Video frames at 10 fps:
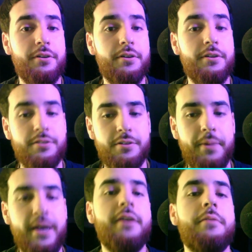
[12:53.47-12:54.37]
to
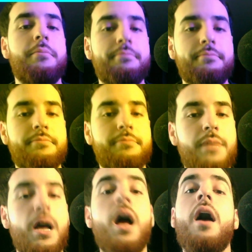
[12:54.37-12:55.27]
pay him.
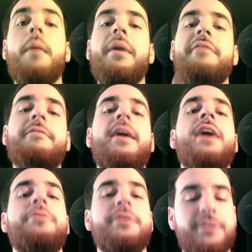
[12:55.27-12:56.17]
My
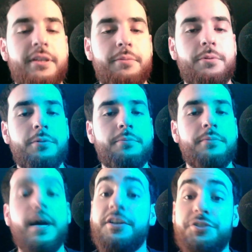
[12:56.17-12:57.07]
final example.
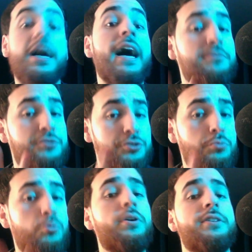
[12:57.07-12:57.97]
Actually, I have 2
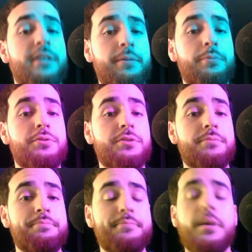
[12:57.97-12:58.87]
more examples.
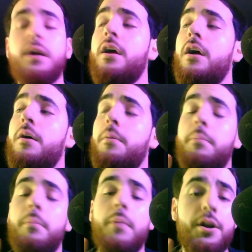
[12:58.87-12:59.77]

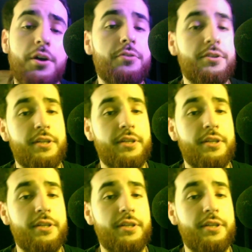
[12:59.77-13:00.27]
Another example.